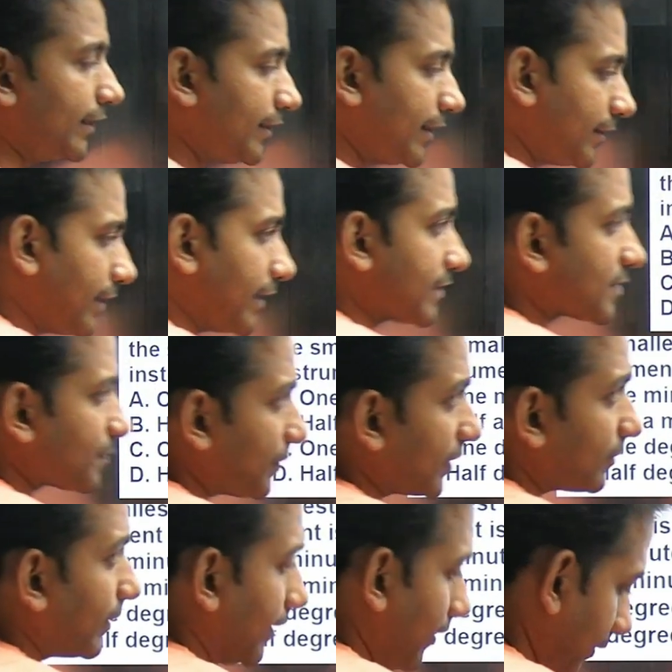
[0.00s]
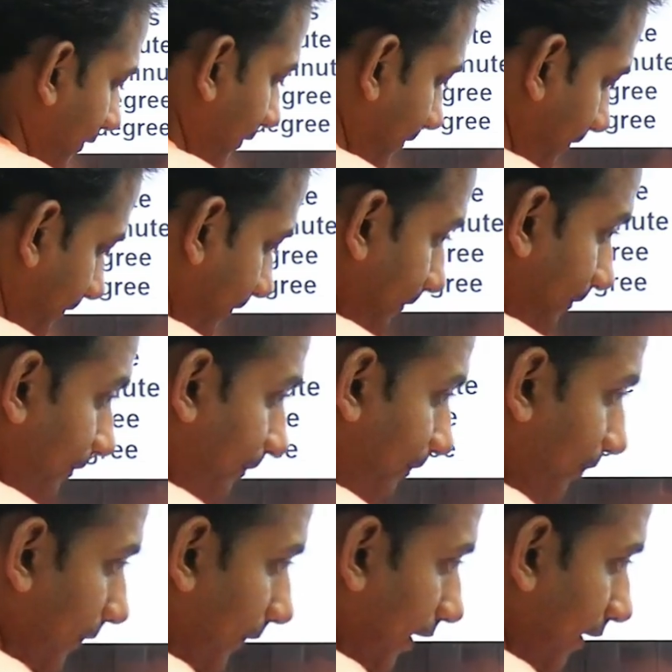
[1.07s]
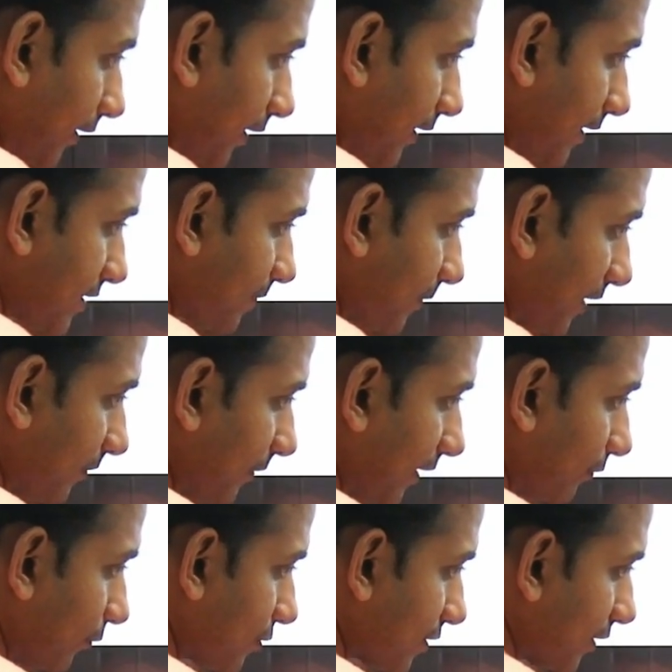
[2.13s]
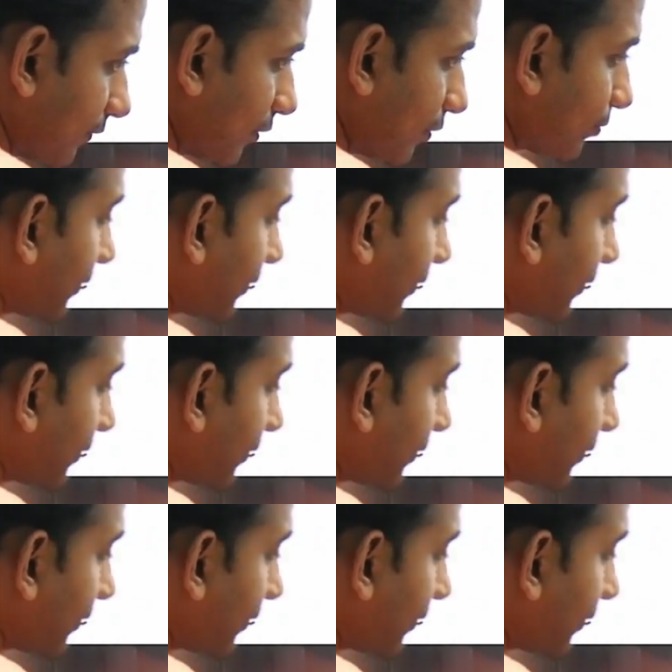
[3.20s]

In an experiment, what's given